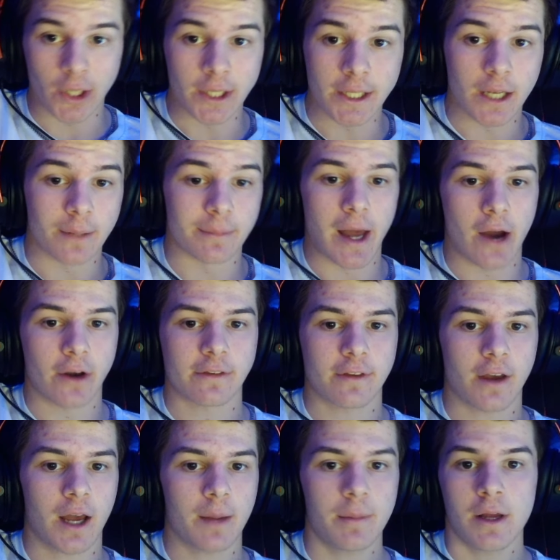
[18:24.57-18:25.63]
get him down in
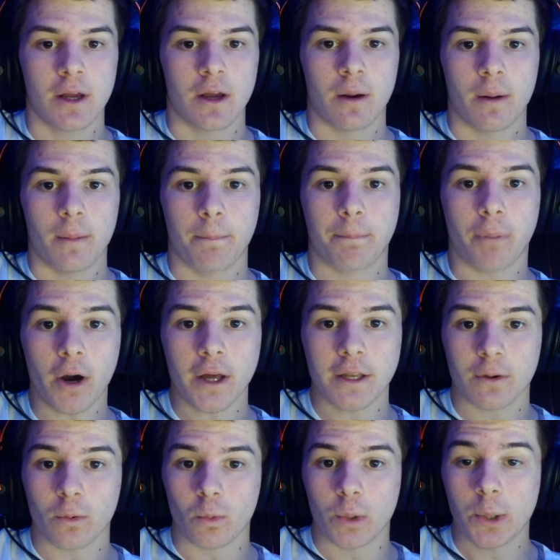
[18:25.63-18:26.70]
time.
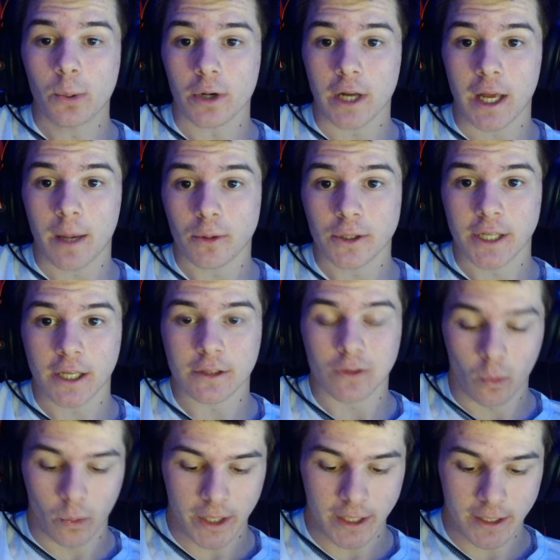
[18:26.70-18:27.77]
But we were able to get
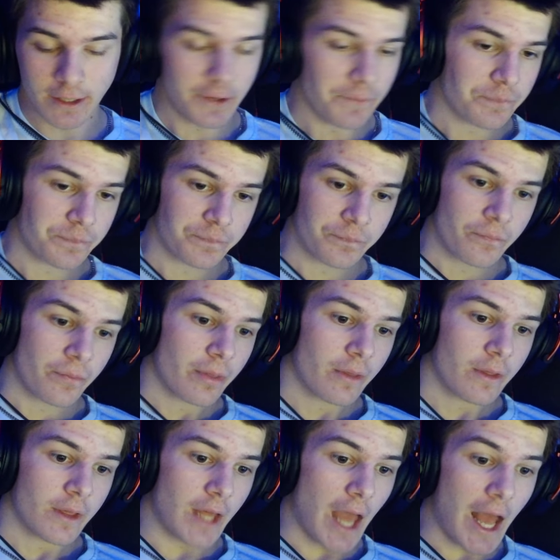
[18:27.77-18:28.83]
the win
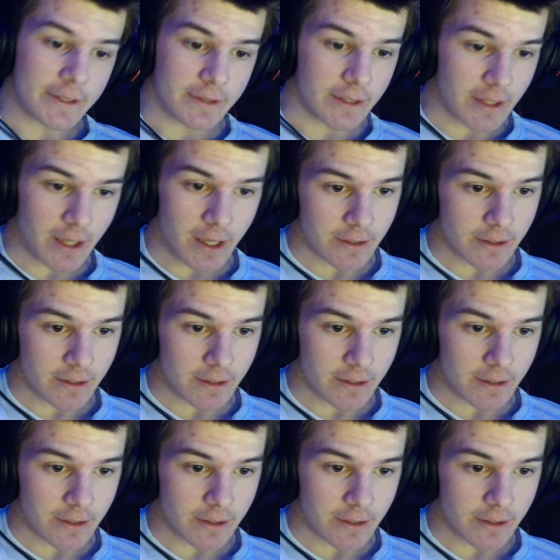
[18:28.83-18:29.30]
at the end.